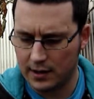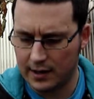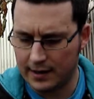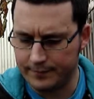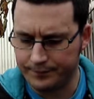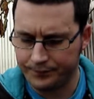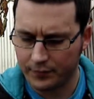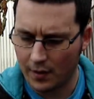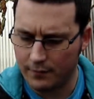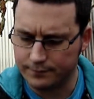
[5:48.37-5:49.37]

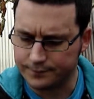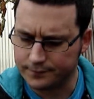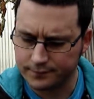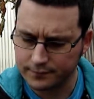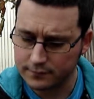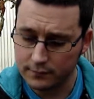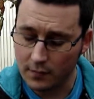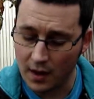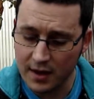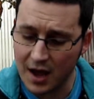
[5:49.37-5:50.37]

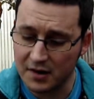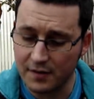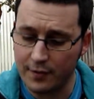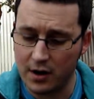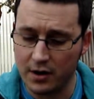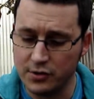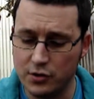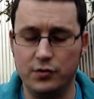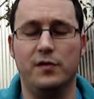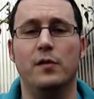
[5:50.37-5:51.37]
Yeah, it's a very
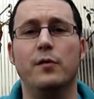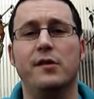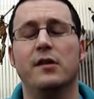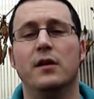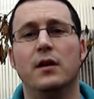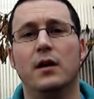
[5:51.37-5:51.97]
unusual sauce.